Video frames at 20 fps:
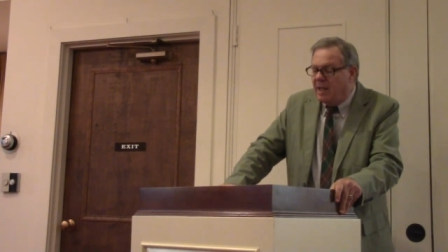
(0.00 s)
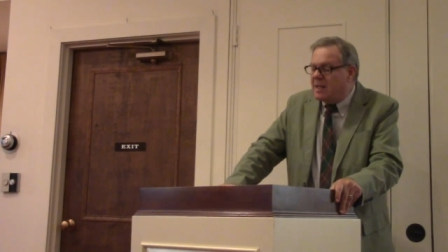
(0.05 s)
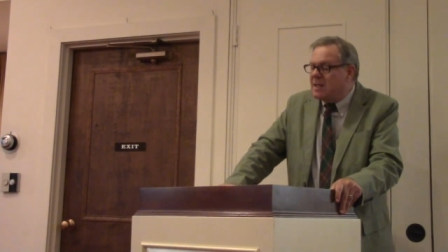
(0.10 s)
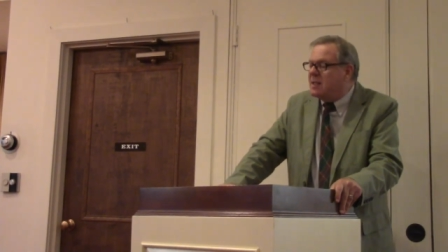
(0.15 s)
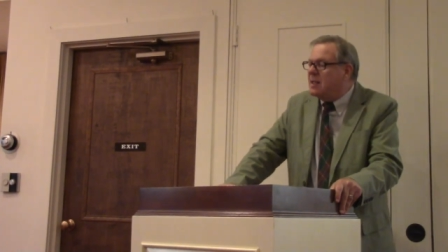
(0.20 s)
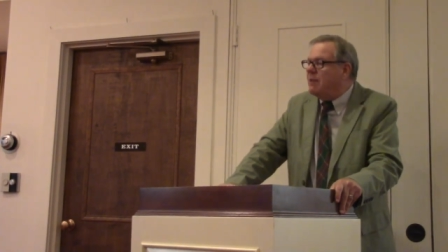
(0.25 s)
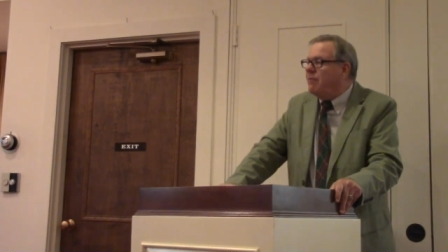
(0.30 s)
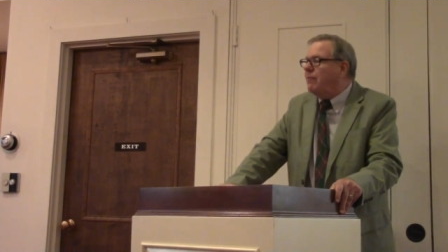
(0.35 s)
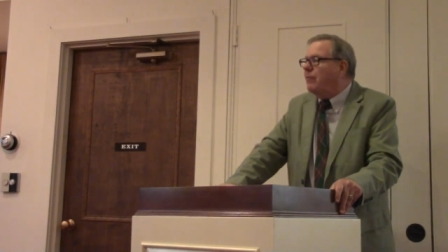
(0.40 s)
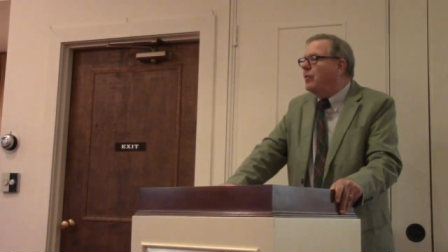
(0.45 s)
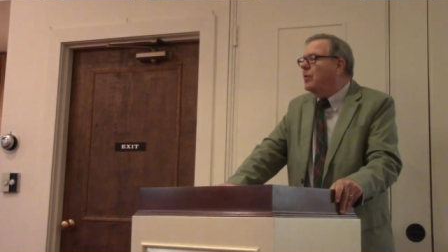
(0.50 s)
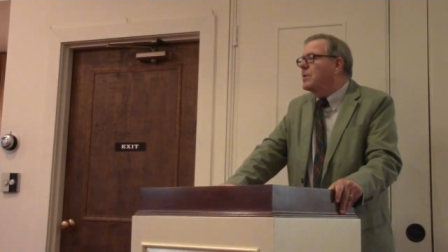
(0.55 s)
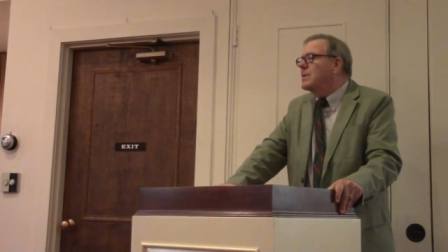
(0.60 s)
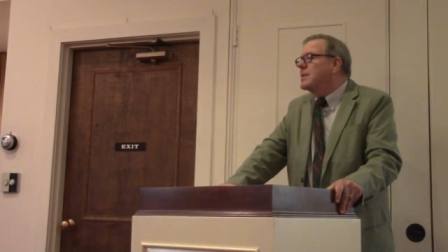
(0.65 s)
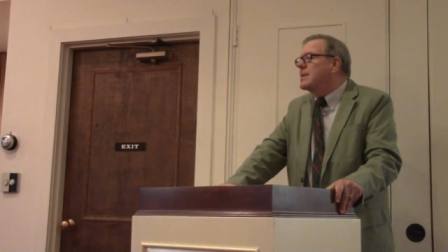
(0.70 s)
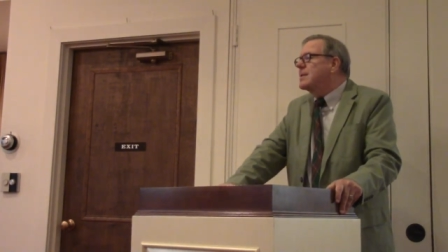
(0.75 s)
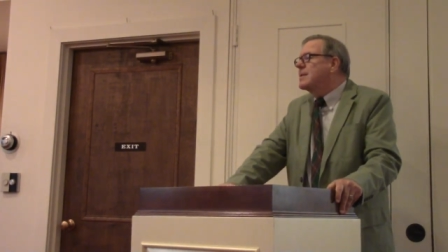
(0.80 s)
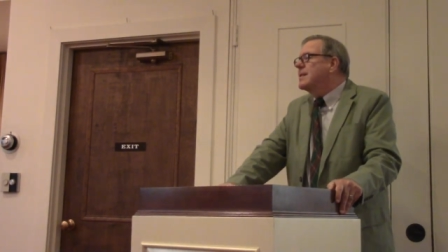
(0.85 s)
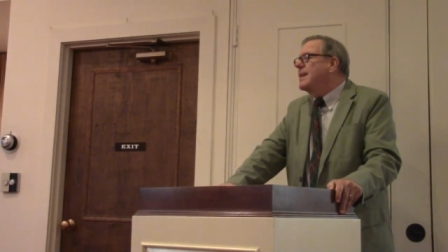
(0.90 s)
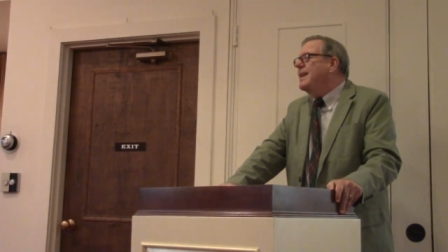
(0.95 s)
as if to
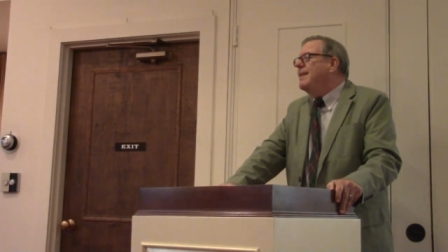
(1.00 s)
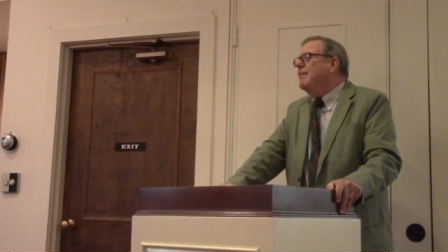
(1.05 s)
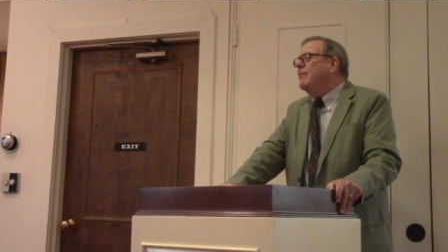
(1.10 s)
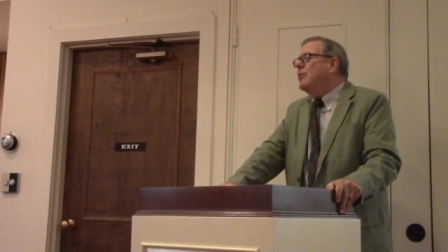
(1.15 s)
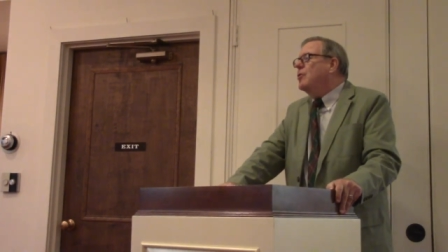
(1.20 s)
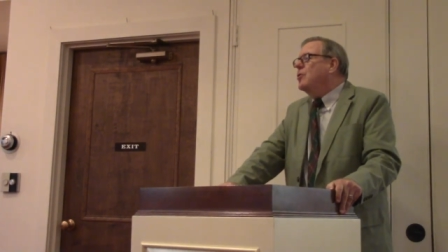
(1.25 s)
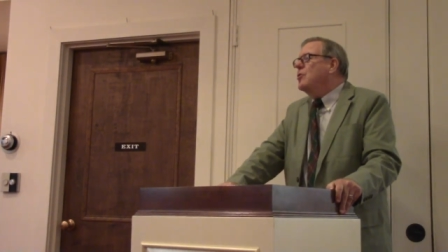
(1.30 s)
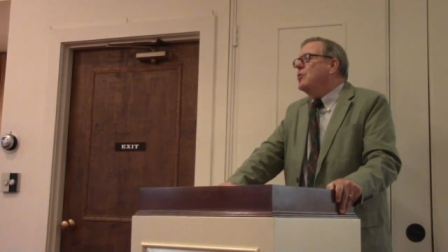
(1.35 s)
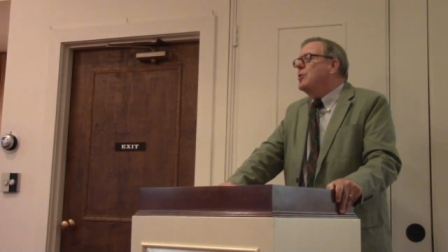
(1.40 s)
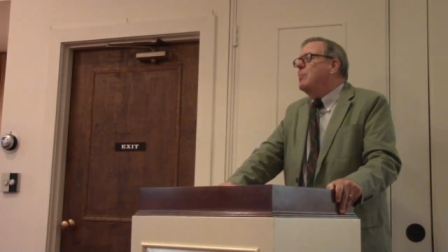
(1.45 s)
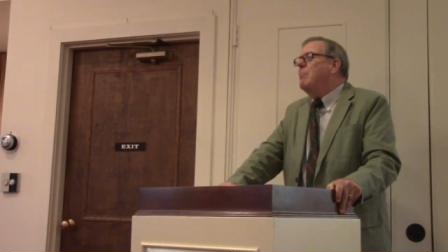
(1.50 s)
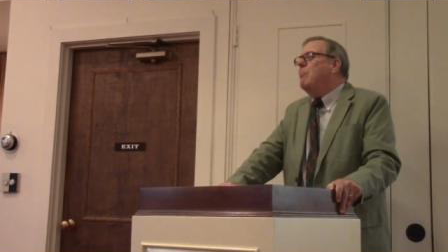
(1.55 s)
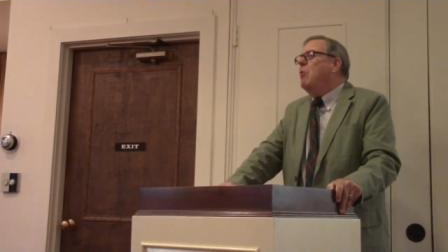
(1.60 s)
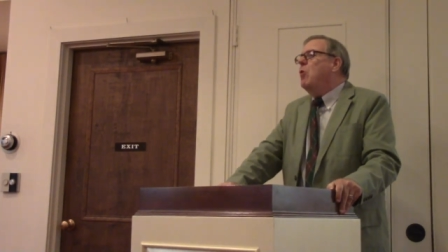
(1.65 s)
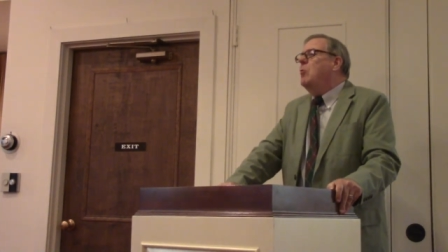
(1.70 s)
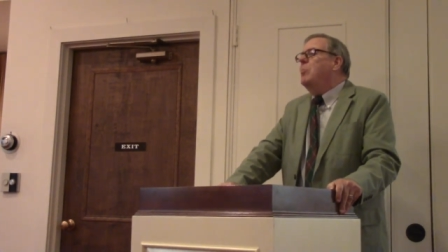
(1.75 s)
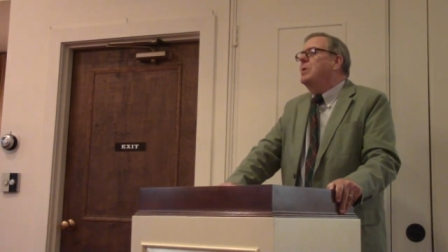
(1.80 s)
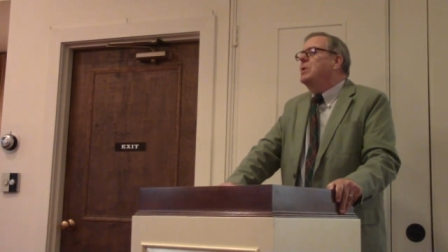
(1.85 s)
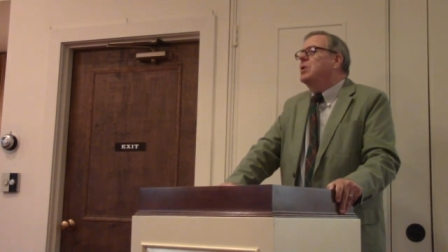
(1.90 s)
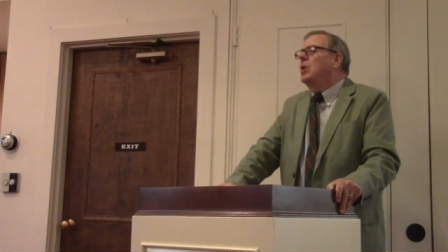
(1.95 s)
savor the
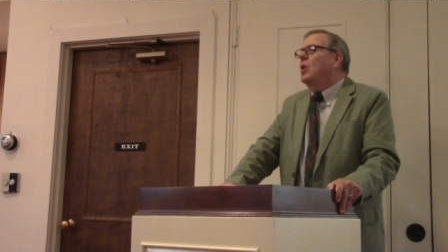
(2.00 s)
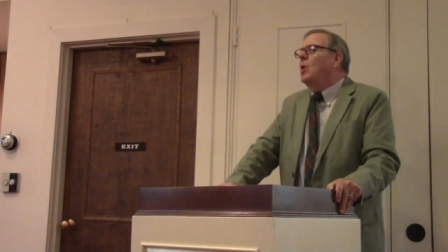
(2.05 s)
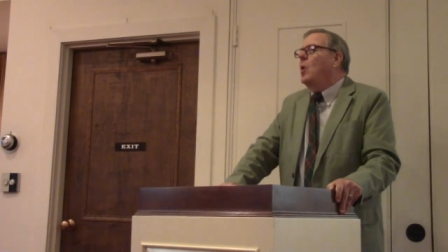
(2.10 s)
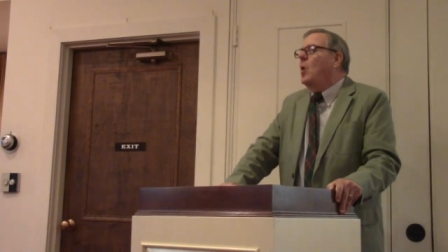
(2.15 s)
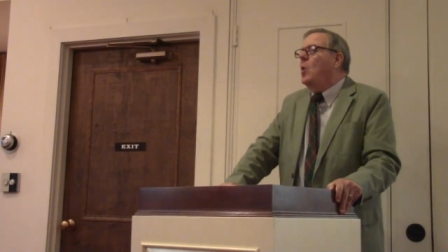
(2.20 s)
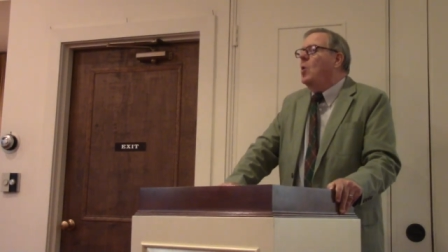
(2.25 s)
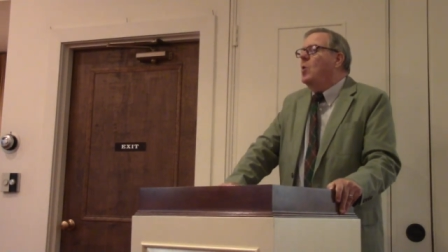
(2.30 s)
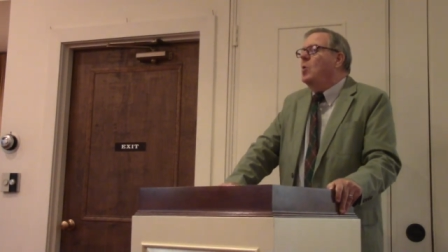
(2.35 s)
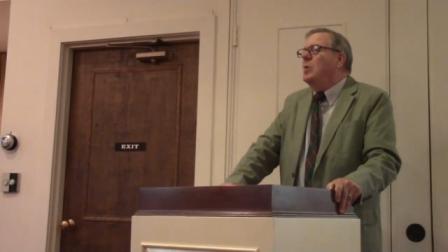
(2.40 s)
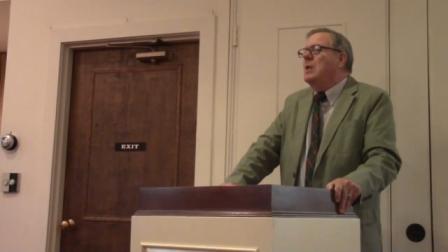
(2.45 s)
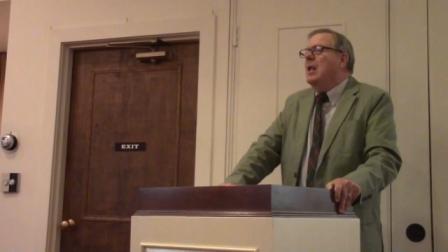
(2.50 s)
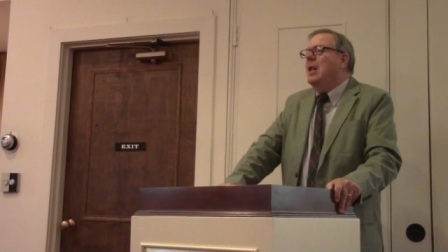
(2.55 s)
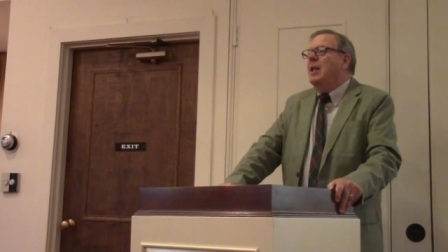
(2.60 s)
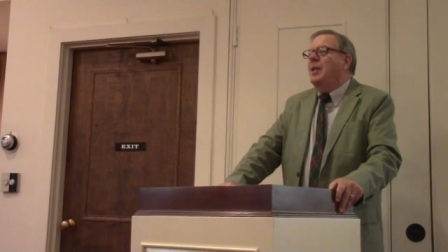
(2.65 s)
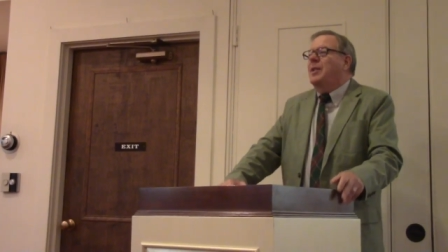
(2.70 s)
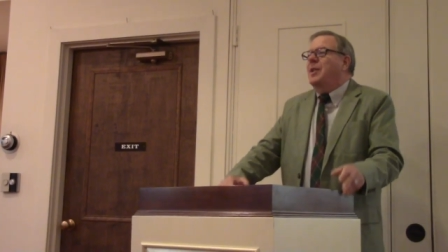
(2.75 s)
moment alone,